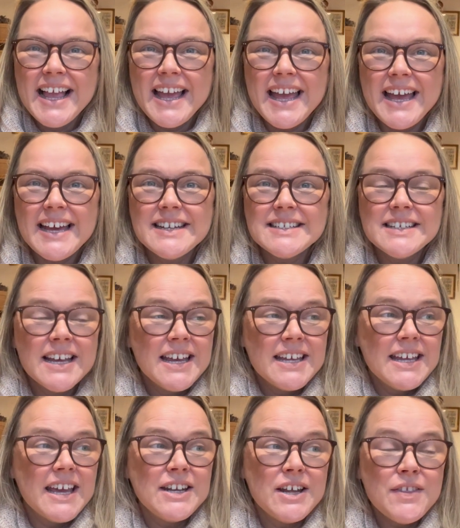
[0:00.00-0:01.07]
And
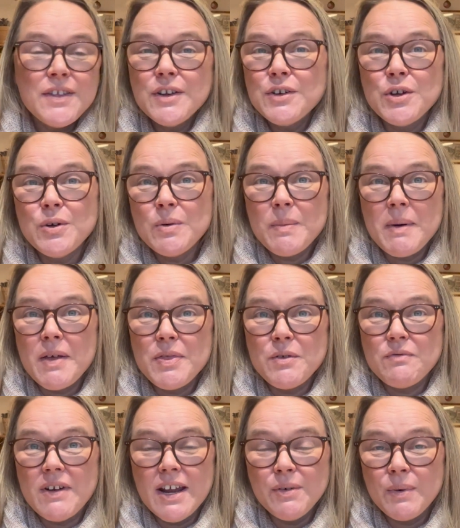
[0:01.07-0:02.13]
yeah, nothing new about the
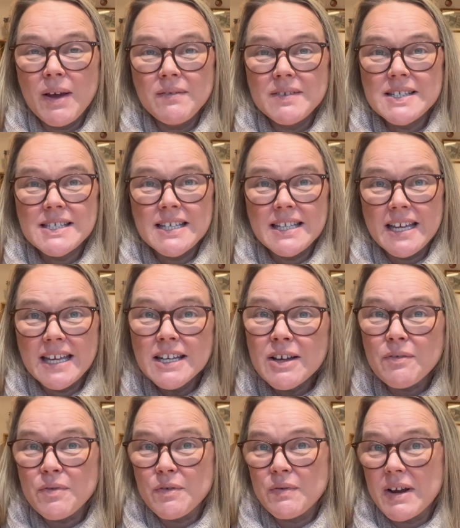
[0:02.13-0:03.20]
red. We haven't seen any
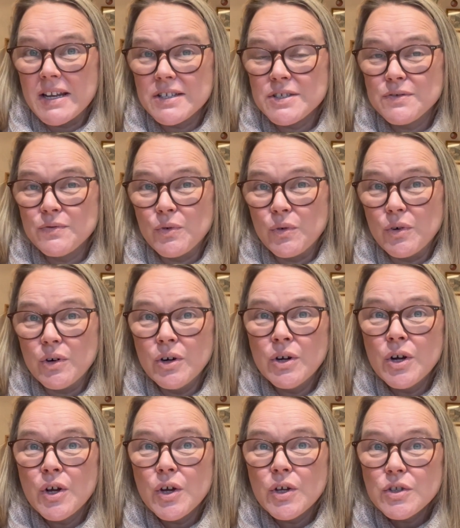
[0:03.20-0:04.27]
of the reds for
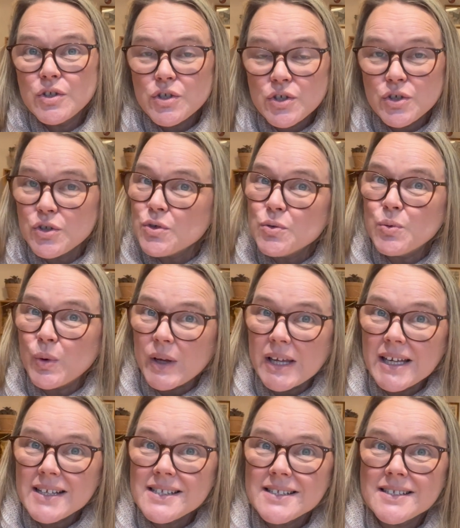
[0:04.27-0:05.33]
two
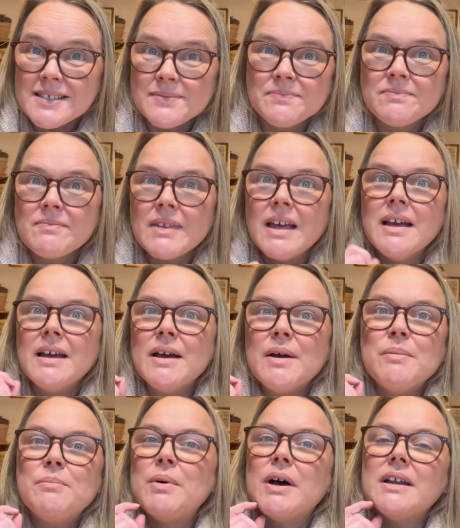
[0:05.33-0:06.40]
weeks.
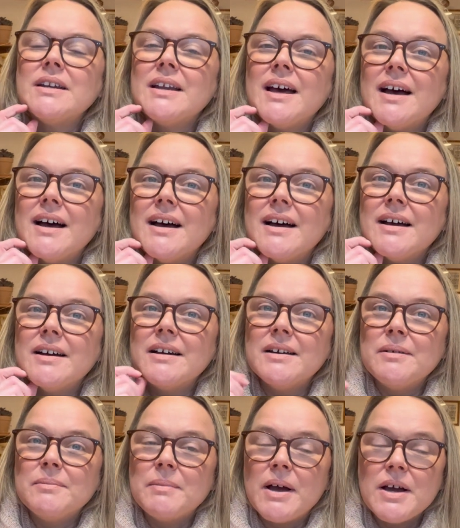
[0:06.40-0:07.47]
But uh,
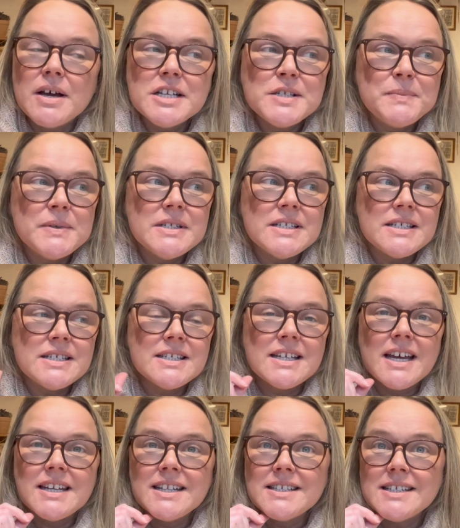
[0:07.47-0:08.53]
my husband just
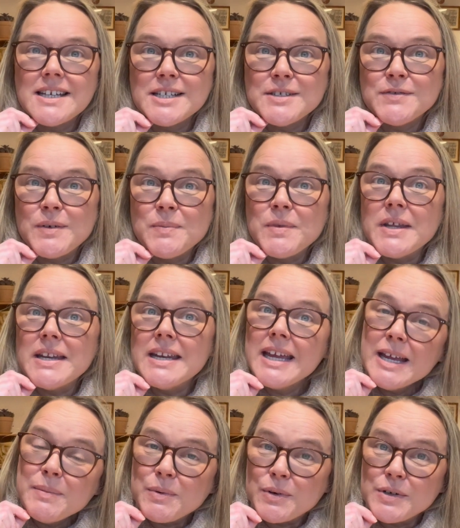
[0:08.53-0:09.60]
got a text from the
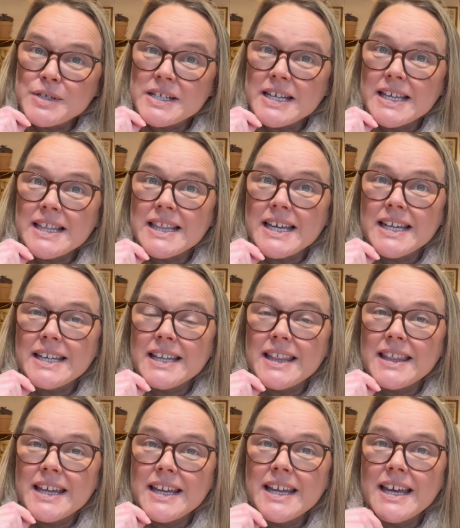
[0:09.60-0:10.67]
neighbor saying
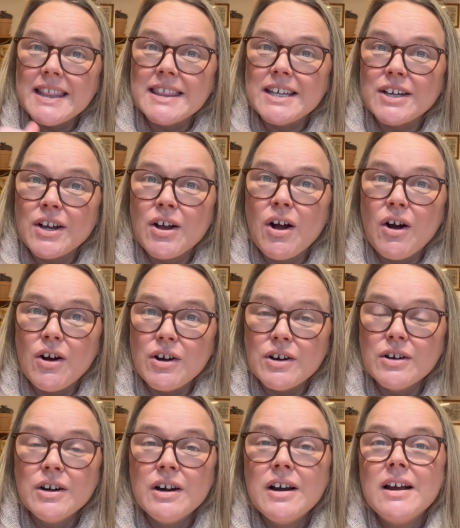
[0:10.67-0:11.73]
that they had their
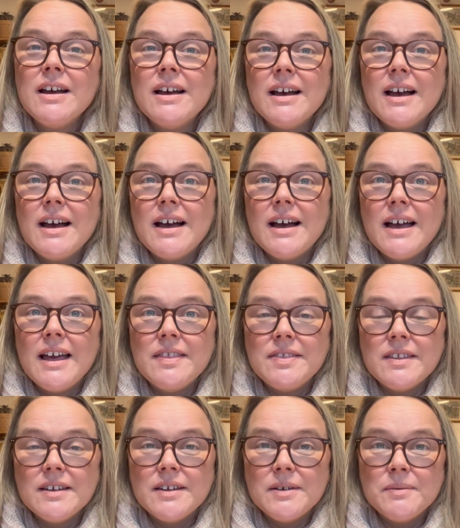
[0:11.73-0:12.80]
car uh, at
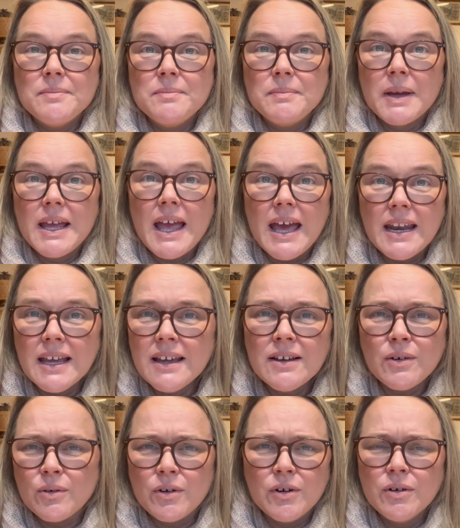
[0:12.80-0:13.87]
the mechanic
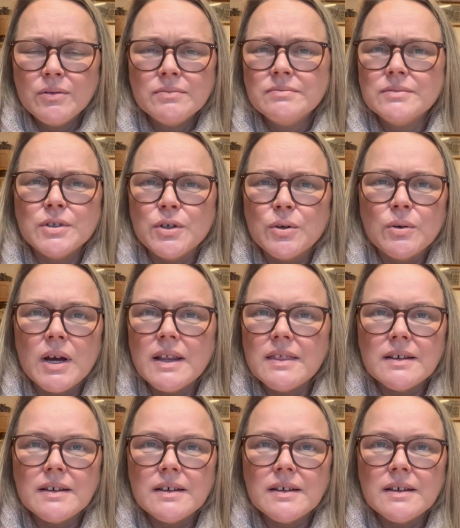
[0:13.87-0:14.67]
or, you know, at